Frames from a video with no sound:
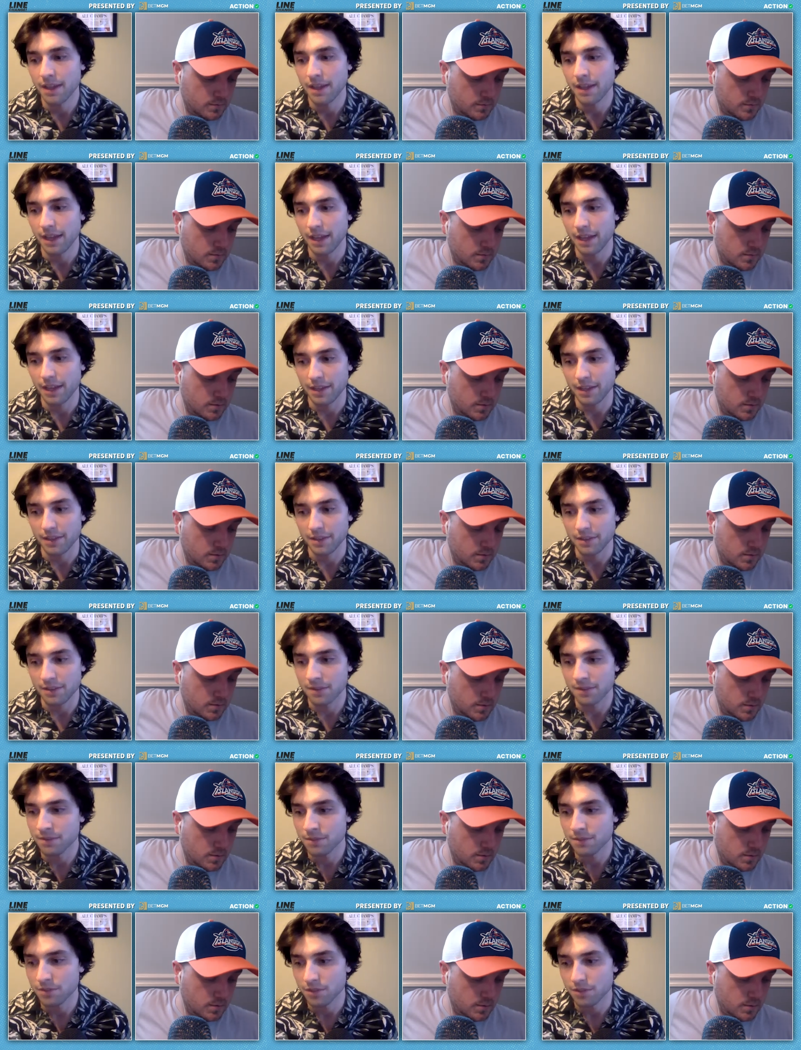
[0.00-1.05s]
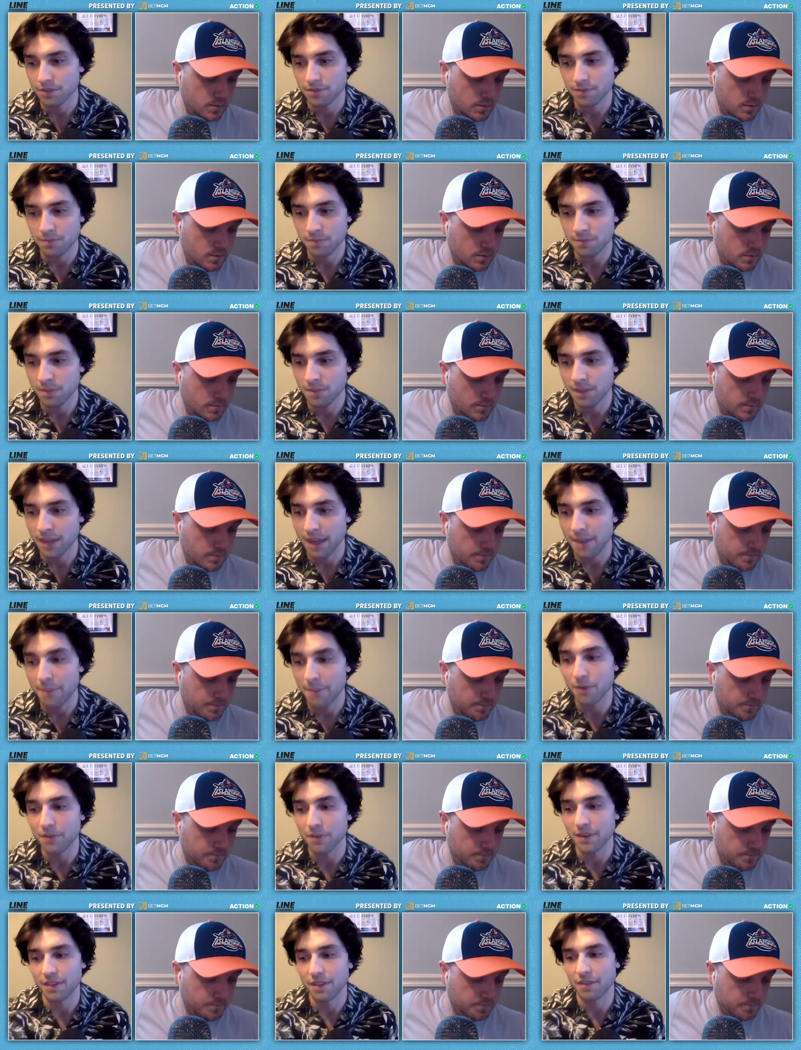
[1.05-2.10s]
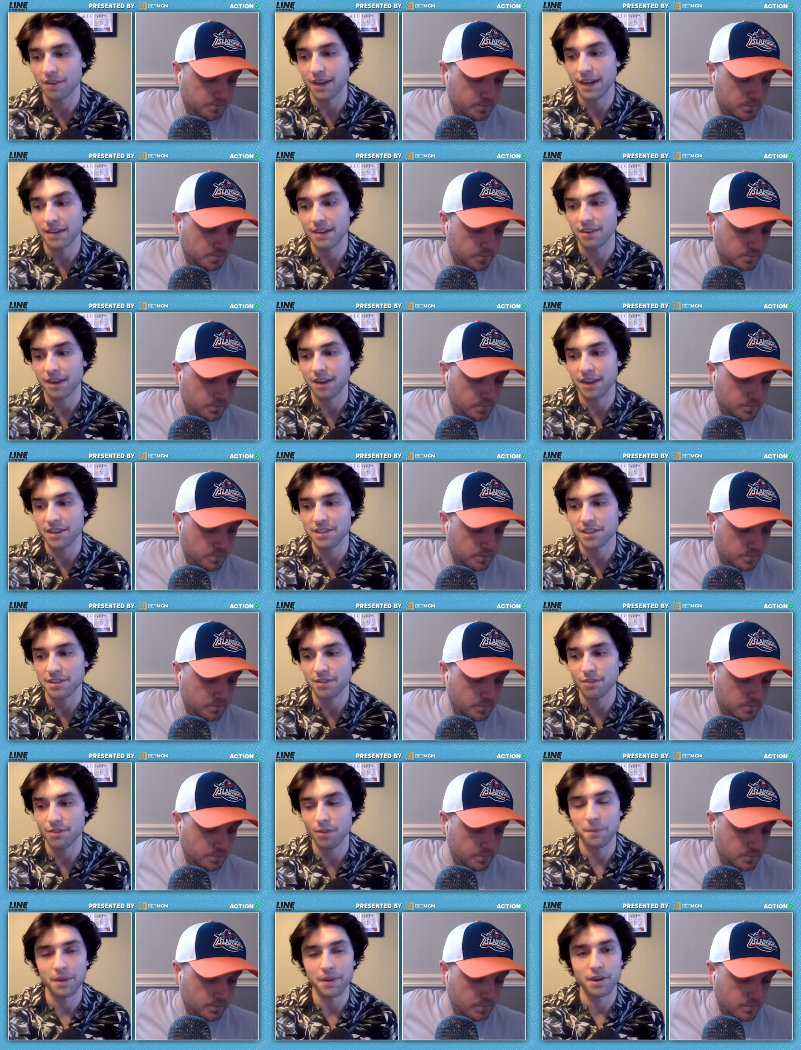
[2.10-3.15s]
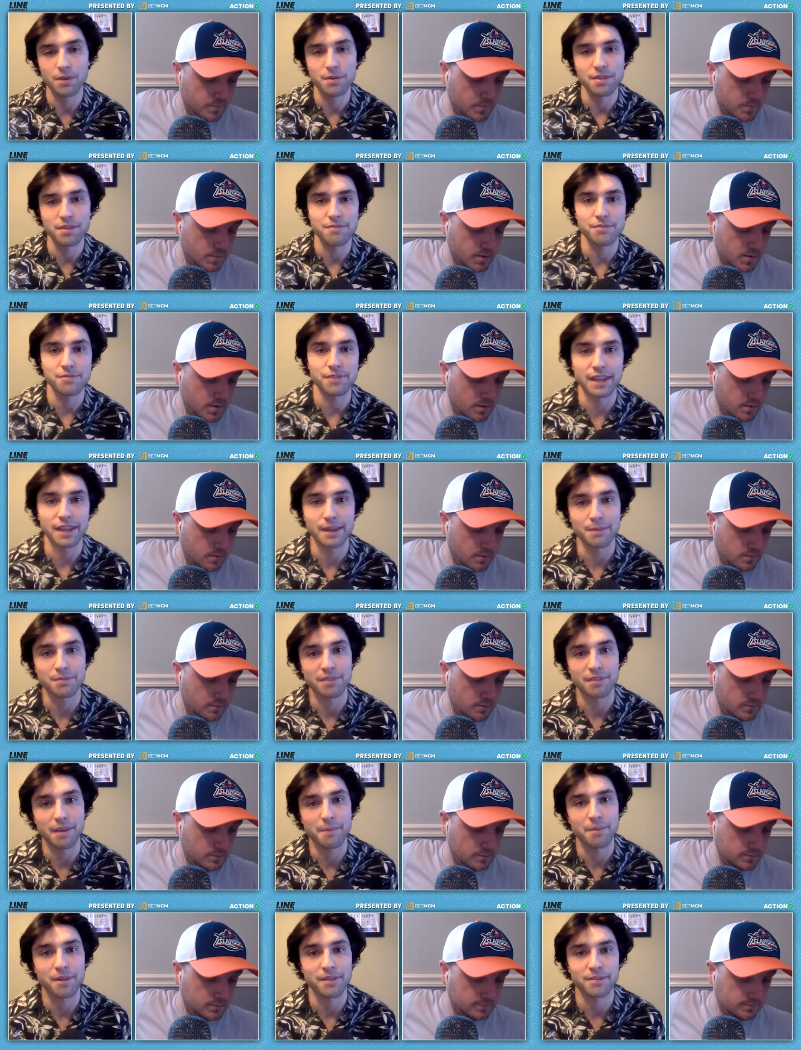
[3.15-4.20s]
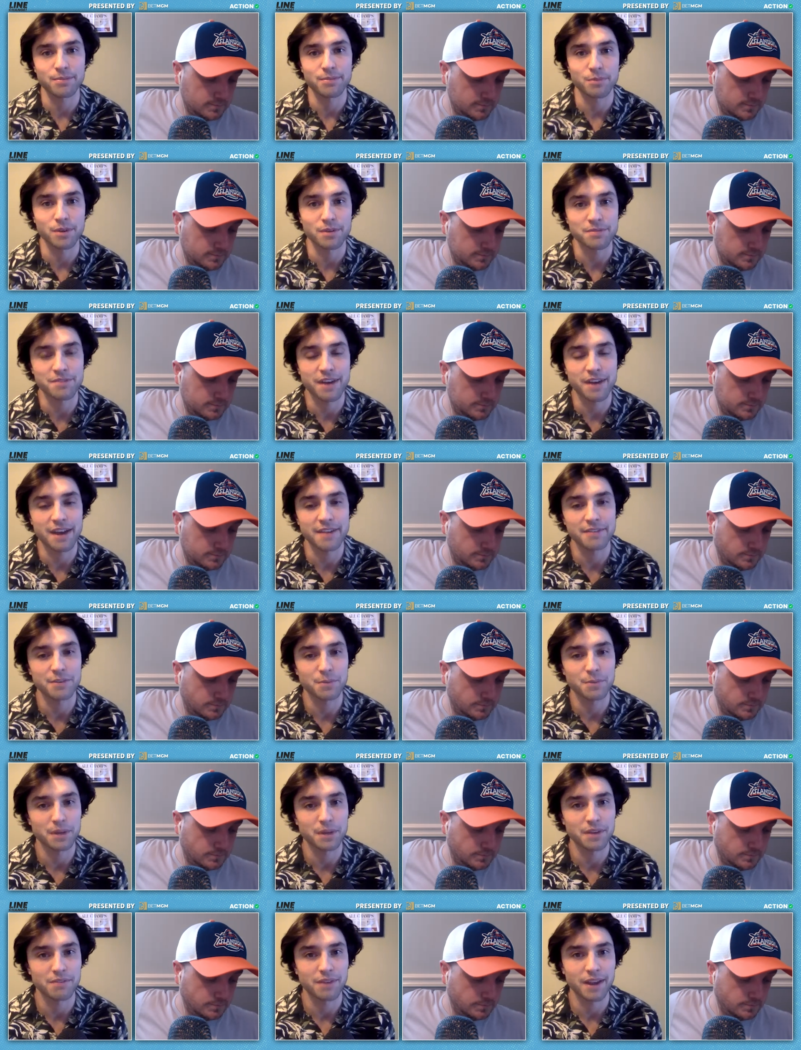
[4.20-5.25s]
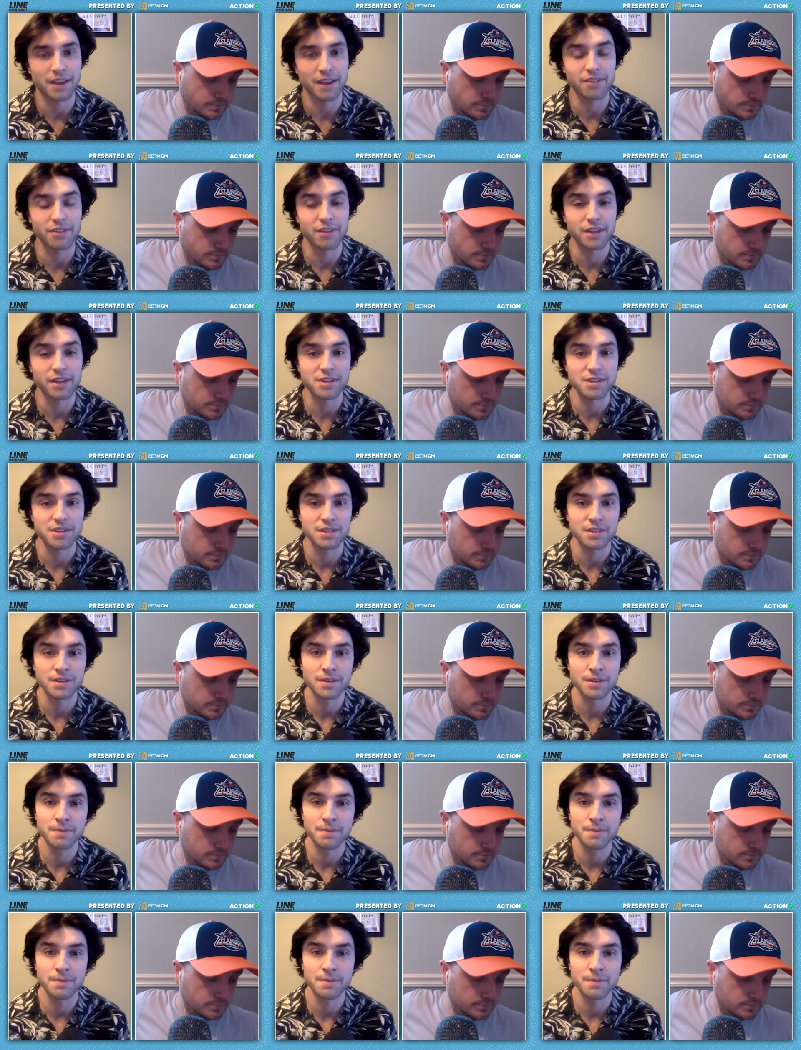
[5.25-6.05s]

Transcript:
Speaker 1: and just get moving in the right direction. So I'm going to go with the Flames at plus 105 to win in regulation.